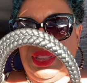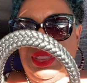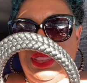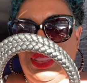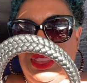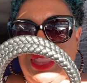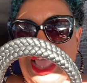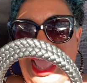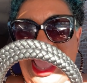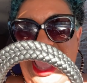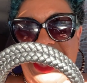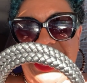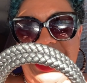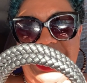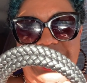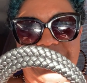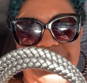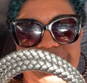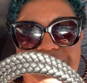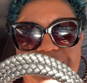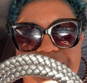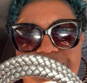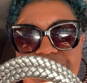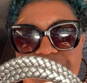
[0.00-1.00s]
That
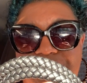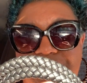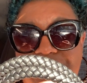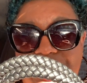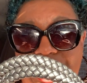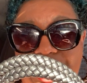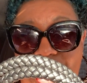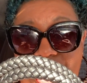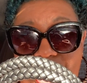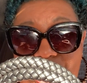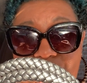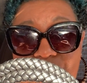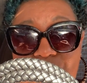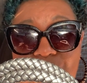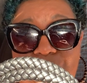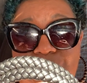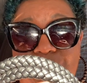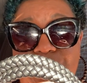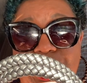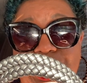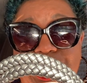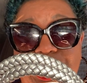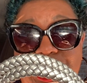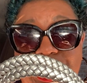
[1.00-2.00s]
is so
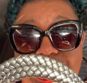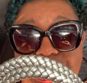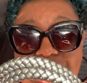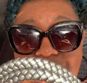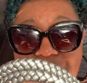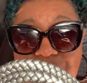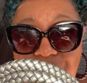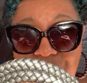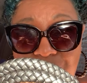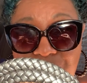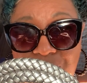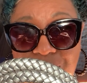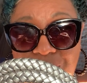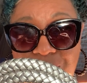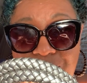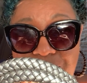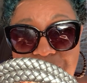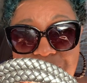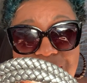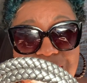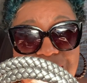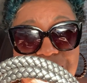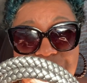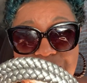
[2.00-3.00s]
cute.
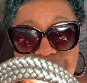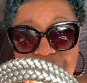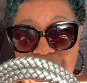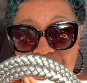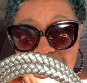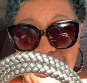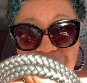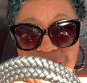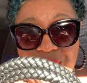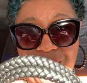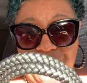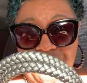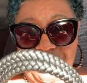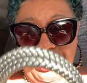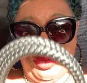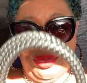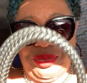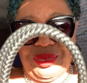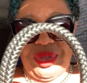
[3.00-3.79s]
So cute.